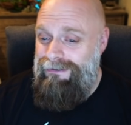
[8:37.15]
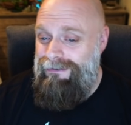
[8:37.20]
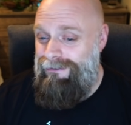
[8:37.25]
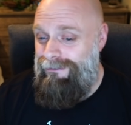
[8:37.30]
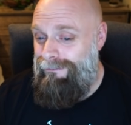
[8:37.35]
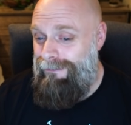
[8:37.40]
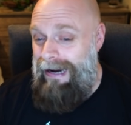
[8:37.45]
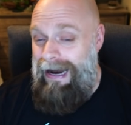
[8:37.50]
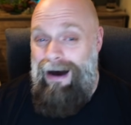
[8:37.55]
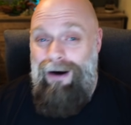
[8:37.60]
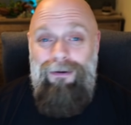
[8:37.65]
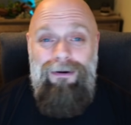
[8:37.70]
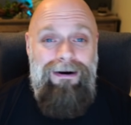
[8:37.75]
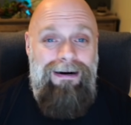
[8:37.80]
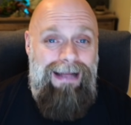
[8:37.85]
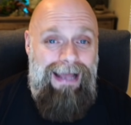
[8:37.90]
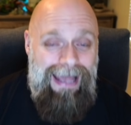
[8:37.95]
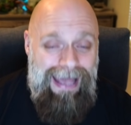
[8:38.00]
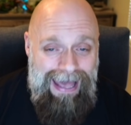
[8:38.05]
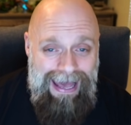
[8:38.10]
to hour
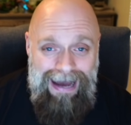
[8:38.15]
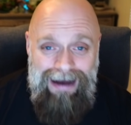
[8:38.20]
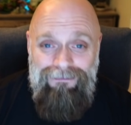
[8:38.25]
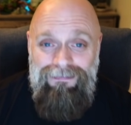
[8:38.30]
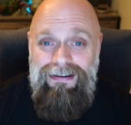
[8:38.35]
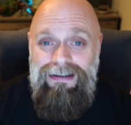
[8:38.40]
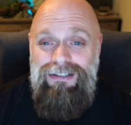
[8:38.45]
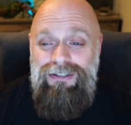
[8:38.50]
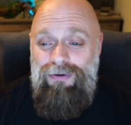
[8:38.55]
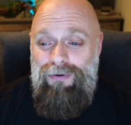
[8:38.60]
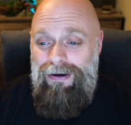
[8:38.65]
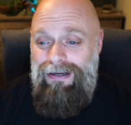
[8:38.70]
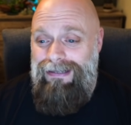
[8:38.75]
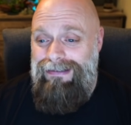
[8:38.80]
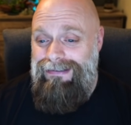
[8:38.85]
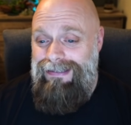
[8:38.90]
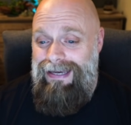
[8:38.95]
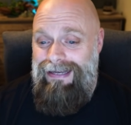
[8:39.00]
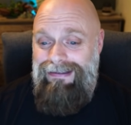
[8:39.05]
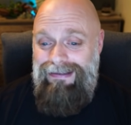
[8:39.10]
and a half that it's going to
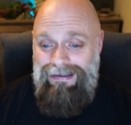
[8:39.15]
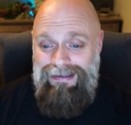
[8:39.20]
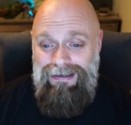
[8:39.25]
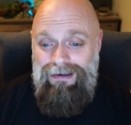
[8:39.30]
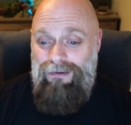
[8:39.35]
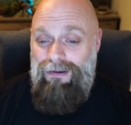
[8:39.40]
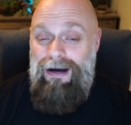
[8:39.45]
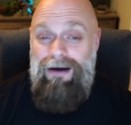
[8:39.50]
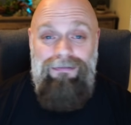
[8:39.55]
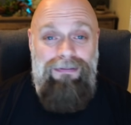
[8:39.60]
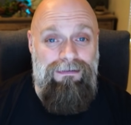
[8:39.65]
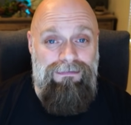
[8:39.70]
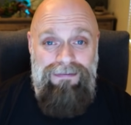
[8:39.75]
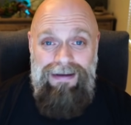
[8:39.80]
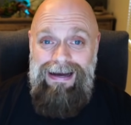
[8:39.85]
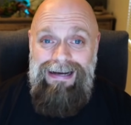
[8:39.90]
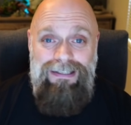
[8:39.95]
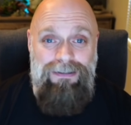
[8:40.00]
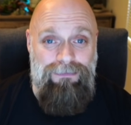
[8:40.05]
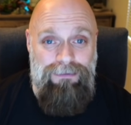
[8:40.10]
take to kill off the
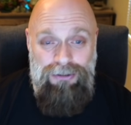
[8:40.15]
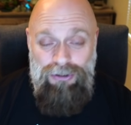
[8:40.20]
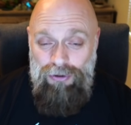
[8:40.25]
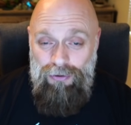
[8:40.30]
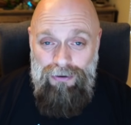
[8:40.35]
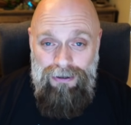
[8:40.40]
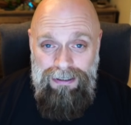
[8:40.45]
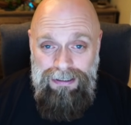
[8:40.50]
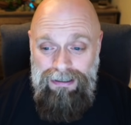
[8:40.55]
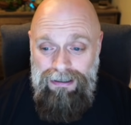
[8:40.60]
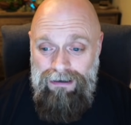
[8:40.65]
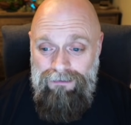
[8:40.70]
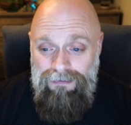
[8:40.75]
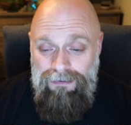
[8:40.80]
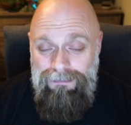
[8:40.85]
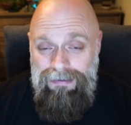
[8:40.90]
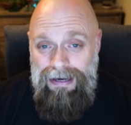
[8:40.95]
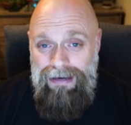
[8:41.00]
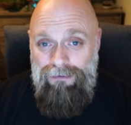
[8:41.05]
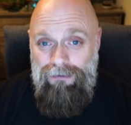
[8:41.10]
vast majority of
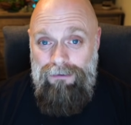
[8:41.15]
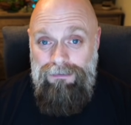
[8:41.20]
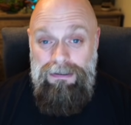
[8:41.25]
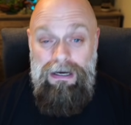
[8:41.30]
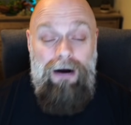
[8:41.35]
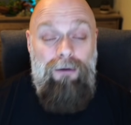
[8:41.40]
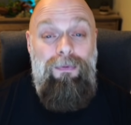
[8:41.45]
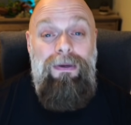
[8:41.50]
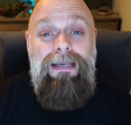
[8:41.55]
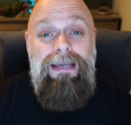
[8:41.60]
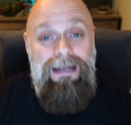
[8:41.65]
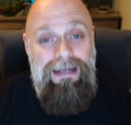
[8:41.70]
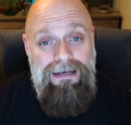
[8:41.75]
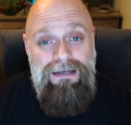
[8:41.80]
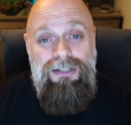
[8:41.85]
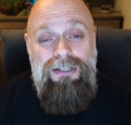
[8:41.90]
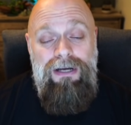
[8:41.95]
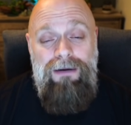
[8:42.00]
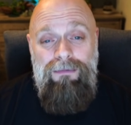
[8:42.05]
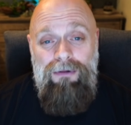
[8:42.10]
the microbes. Are we
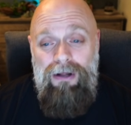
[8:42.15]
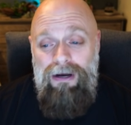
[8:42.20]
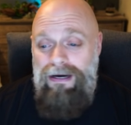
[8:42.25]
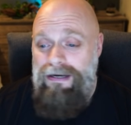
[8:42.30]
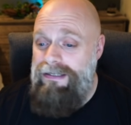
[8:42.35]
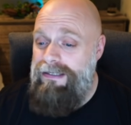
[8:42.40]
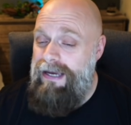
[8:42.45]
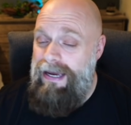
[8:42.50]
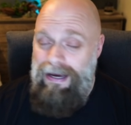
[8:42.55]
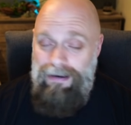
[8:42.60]
getting some loss?